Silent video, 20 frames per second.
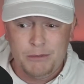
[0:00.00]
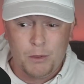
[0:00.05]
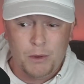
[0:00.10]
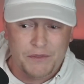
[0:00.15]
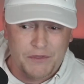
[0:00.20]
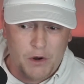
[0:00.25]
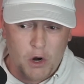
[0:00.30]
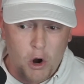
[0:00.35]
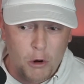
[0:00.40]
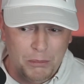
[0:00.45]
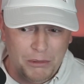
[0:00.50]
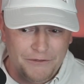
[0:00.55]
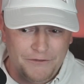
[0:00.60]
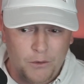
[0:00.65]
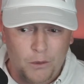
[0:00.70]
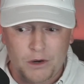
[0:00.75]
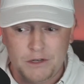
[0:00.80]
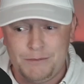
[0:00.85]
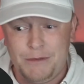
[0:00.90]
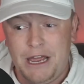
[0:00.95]
But what they're hoping
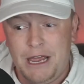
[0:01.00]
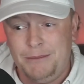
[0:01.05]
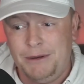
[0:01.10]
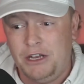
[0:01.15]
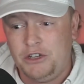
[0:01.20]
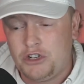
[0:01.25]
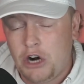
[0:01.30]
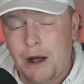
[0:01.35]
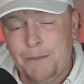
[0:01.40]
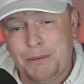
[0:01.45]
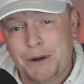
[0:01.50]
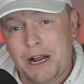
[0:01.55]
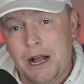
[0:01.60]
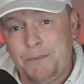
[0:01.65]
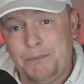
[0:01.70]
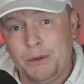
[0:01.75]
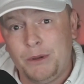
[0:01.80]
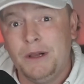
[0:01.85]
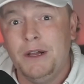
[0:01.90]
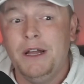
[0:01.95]
for is Miami to drop a
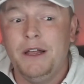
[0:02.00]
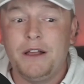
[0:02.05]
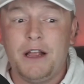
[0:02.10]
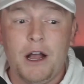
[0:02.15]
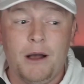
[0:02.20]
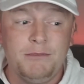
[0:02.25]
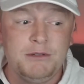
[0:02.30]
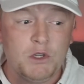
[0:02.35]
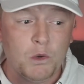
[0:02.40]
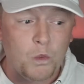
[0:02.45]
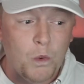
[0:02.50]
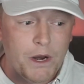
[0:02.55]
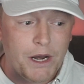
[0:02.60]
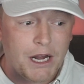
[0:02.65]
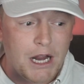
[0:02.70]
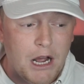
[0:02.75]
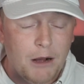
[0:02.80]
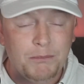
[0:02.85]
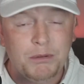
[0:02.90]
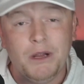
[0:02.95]
couple, Cubs to win
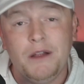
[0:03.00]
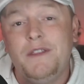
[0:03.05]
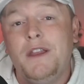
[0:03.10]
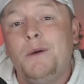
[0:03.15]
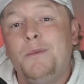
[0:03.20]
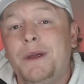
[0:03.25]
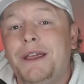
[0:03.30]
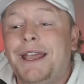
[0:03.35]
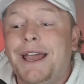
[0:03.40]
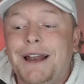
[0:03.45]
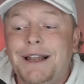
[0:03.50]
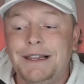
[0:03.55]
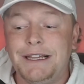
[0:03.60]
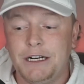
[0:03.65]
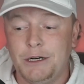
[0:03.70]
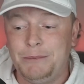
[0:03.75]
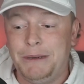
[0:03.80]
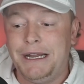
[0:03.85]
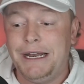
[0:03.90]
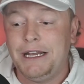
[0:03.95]
a couple, and then we get a
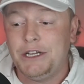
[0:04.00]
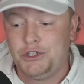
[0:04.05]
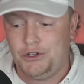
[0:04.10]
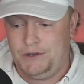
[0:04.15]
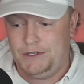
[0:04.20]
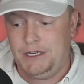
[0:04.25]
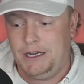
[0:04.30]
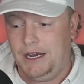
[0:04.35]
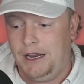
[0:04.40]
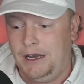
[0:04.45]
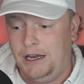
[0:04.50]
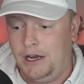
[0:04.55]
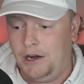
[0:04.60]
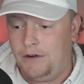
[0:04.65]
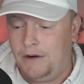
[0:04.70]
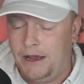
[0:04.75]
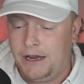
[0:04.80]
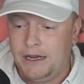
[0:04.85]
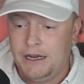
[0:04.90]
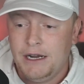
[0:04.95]
little bit interesting in
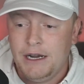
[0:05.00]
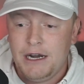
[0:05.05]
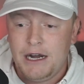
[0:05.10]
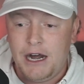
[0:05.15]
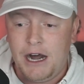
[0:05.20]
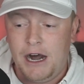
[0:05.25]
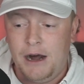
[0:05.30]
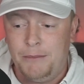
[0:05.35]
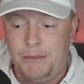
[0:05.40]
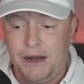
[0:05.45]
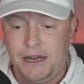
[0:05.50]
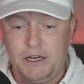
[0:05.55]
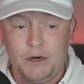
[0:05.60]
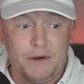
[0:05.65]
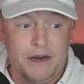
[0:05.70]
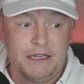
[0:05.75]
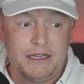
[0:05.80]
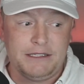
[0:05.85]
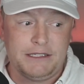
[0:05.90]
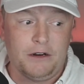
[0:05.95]
here, right? But I
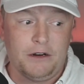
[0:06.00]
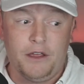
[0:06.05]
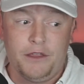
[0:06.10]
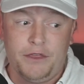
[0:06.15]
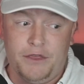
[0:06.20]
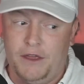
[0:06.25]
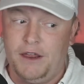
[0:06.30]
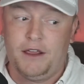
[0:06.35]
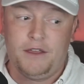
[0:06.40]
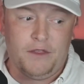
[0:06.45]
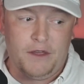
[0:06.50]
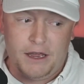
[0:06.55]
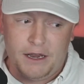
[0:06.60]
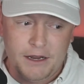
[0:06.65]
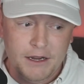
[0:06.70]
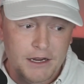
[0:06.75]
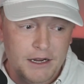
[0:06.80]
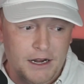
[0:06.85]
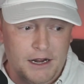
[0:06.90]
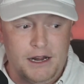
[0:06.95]
don't necessarily think that,
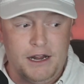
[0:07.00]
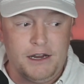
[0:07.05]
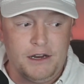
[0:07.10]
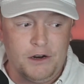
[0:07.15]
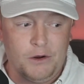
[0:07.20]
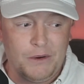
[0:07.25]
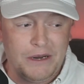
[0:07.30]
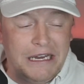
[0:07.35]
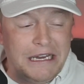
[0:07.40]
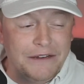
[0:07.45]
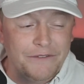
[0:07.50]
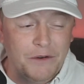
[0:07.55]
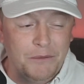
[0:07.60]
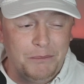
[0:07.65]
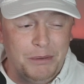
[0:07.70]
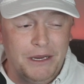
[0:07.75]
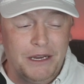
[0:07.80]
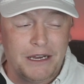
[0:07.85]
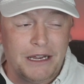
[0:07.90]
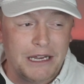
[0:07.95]
you know, even
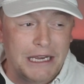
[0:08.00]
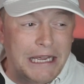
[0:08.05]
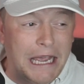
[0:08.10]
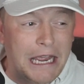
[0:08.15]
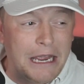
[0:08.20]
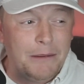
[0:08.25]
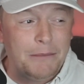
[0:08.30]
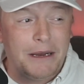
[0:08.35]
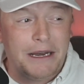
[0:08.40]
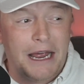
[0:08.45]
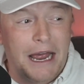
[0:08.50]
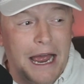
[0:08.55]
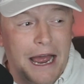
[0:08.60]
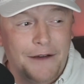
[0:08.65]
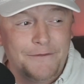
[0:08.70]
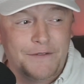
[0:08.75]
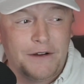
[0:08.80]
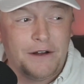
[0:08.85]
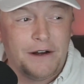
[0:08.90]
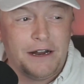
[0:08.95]
being a game and a
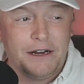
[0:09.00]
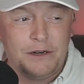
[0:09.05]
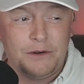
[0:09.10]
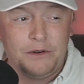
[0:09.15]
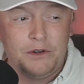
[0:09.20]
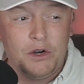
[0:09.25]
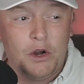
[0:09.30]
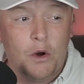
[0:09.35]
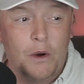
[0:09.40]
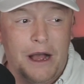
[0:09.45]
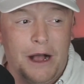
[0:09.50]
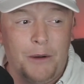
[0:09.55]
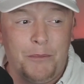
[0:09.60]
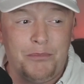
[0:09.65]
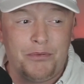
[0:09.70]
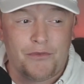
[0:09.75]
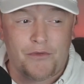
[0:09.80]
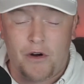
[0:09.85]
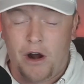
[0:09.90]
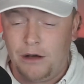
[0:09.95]
half out, I don't know how
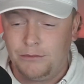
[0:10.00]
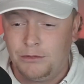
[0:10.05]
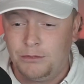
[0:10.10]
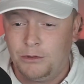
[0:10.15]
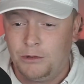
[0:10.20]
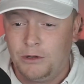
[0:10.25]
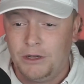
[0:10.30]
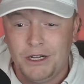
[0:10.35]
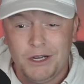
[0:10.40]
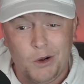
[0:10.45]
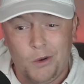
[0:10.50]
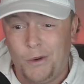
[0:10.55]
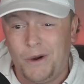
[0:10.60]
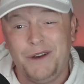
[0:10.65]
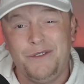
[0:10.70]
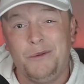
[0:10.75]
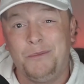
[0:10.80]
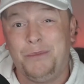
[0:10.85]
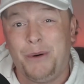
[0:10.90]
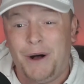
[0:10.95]
probable or
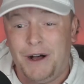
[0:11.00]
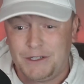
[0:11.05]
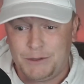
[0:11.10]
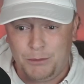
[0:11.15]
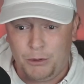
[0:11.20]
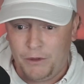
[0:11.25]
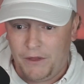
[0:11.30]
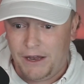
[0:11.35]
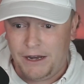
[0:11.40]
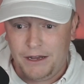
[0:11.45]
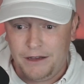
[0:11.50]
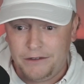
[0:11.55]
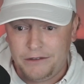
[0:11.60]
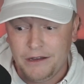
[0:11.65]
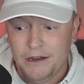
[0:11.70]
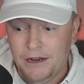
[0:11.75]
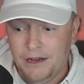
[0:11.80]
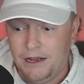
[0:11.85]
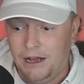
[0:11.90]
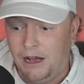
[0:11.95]
even possible that is.
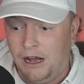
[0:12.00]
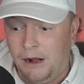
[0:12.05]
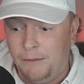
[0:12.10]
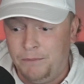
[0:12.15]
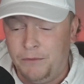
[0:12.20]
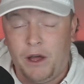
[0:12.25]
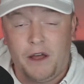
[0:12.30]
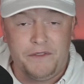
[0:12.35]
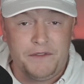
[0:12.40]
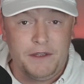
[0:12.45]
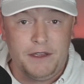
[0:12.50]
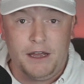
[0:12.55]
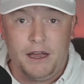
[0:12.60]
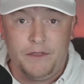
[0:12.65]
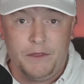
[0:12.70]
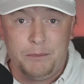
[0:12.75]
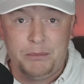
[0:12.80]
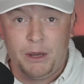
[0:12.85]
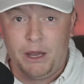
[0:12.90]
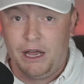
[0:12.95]
Not the
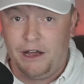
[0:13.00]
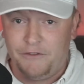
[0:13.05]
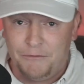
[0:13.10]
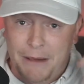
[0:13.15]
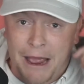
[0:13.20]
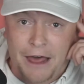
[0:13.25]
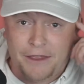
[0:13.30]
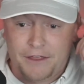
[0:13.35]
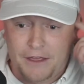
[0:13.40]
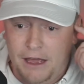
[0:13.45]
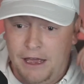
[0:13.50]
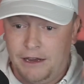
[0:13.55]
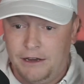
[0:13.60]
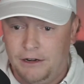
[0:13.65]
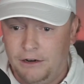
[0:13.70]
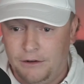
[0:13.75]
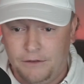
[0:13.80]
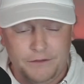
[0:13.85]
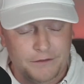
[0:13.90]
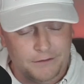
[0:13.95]
playoff math guy, you
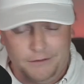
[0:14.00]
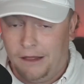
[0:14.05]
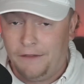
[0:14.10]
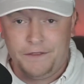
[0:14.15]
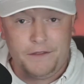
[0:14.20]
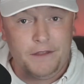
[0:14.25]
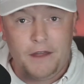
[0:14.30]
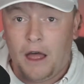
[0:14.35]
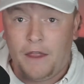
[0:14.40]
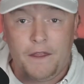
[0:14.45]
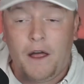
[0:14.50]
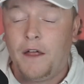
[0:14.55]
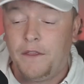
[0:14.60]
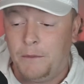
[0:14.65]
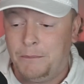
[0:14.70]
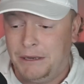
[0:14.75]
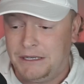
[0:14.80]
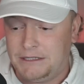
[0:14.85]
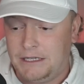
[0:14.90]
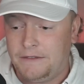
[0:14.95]
know, not
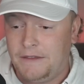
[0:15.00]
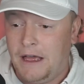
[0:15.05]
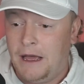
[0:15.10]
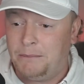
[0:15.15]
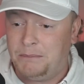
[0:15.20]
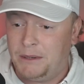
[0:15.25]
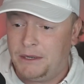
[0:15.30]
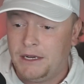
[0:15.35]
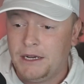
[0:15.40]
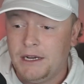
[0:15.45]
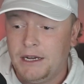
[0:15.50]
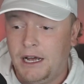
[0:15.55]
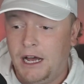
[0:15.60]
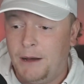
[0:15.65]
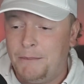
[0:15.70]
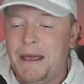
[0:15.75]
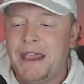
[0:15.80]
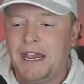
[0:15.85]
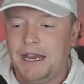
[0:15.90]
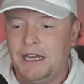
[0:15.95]
the best at that, but
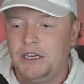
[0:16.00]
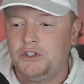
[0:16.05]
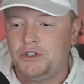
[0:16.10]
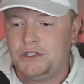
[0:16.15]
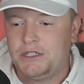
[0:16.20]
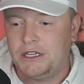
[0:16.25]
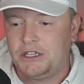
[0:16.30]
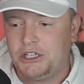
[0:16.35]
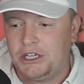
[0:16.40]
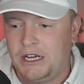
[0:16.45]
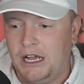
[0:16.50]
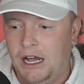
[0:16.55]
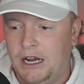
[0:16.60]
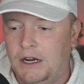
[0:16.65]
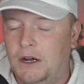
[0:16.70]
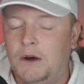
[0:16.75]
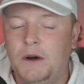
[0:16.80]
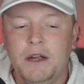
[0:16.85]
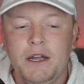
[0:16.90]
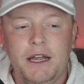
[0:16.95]
make it interesting,
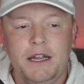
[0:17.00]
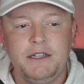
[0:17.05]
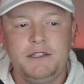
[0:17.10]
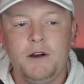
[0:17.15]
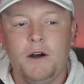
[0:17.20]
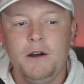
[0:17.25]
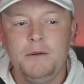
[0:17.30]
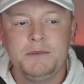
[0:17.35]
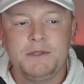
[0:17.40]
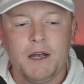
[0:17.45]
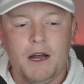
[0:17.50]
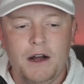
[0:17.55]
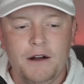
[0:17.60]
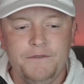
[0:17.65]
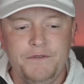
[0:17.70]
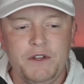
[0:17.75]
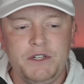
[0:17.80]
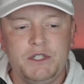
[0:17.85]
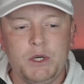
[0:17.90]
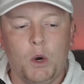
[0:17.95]
Chicago. In terms
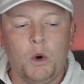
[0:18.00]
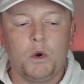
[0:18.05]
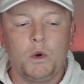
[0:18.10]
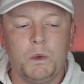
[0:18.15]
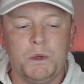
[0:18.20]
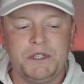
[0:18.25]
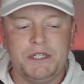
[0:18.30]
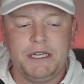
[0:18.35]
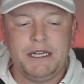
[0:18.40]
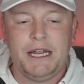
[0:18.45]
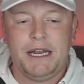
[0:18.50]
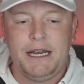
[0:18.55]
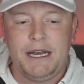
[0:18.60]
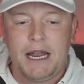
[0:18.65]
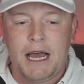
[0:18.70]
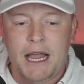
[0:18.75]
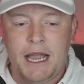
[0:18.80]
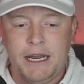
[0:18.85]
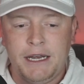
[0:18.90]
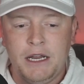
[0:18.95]
of the total, we're sitting at
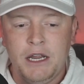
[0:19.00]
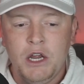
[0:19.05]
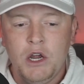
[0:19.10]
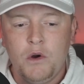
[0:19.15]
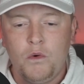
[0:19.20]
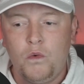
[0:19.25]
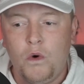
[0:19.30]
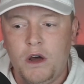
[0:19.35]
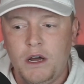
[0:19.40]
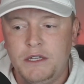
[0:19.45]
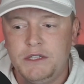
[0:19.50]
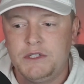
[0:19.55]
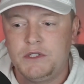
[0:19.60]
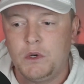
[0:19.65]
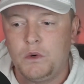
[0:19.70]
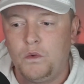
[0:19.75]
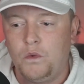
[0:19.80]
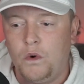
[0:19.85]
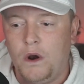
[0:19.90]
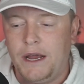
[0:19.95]
9 runs
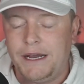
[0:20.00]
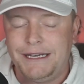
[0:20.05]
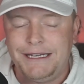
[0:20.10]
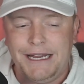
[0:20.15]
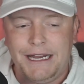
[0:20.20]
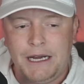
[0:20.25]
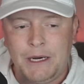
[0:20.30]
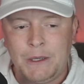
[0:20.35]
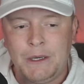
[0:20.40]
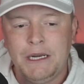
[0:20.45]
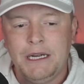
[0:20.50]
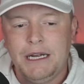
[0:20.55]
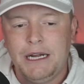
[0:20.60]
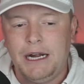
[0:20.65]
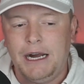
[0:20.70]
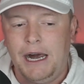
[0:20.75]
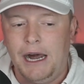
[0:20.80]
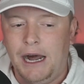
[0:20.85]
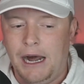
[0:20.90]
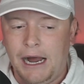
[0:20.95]
right now.
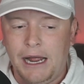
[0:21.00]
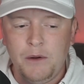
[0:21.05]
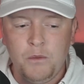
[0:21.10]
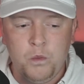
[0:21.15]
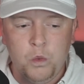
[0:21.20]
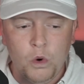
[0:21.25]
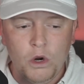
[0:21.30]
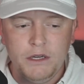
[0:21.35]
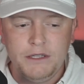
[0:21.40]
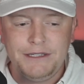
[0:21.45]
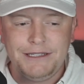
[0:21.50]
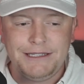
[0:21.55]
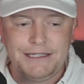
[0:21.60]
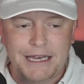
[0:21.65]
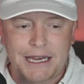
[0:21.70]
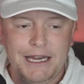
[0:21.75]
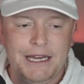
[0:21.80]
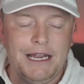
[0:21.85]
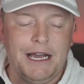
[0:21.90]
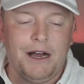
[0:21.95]
I would
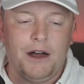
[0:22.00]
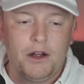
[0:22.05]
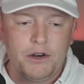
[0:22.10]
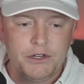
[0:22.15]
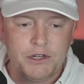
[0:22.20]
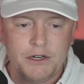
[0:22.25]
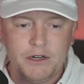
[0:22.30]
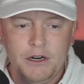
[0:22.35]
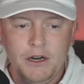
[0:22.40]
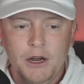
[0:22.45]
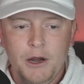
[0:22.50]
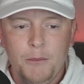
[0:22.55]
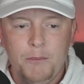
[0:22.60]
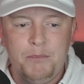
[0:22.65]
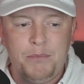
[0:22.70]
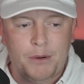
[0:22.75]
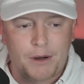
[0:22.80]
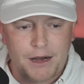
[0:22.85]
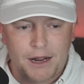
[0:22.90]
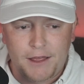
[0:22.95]
say under,
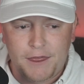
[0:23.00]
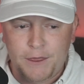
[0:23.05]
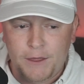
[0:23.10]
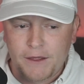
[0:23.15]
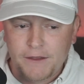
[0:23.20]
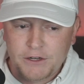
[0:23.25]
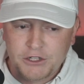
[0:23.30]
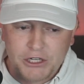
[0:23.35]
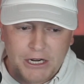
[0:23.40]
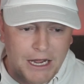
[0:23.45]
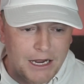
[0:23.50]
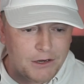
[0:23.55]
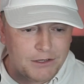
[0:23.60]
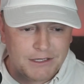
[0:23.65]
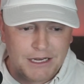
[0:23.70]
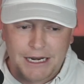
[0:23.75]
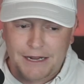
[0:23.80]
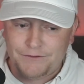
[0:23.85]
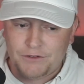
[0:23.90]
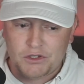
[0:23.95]
but I think Chicago's
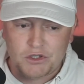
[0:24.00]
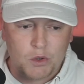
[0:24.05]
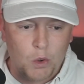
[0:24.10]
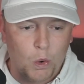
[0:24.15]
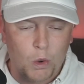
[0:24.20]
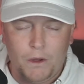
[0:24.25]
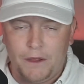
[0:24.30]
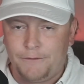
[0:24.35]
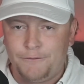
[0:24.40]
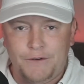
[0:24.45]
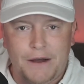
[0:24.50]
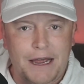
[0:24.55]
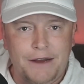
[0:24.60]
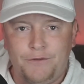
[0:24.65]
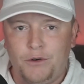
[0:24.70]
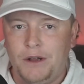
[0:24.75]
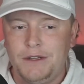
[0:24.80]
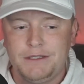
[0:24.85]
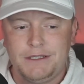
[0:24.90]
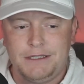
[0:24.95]
going to have to score like
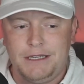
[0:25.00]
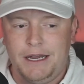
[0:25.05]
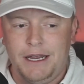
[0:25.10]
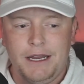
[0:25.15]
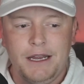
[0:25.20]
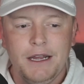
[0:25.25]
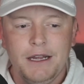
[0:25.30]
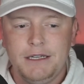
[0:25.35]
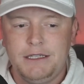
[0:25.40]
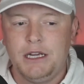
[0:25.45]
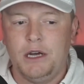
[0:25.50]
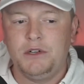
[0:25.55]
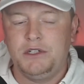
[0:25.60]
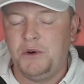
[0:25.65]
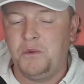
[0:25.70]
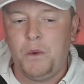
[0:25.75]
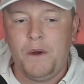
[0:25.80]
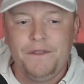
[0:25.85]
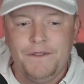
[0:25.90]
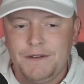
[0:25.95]
5 runs today
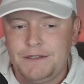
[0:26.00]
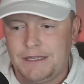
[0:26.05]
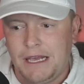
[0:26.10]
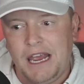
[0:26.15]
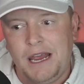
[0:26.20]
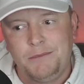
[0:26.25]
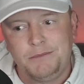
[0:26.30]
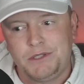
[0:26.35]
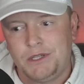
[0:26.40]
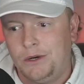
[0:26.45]
to win this game.